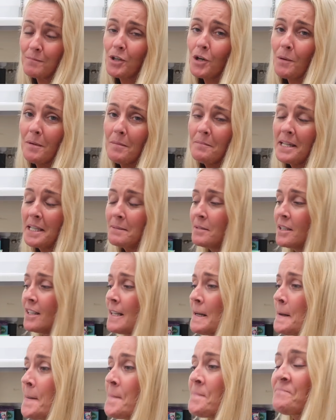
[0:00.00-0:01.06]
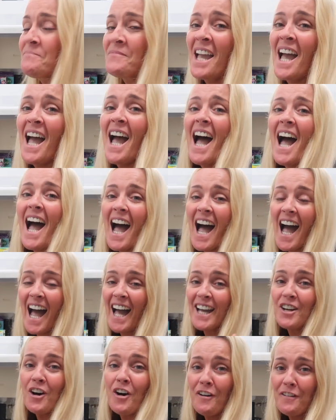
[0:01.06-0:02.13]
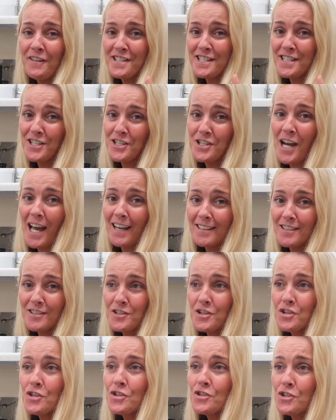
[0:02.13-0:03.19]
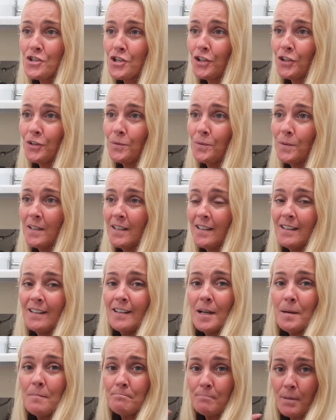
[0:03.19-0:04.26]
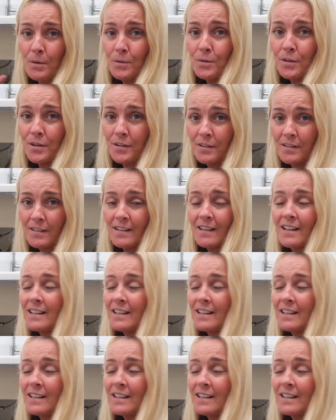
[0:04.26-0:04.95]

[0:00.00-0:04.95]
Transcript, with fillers: and becoming minimal. I offered her a challenge to both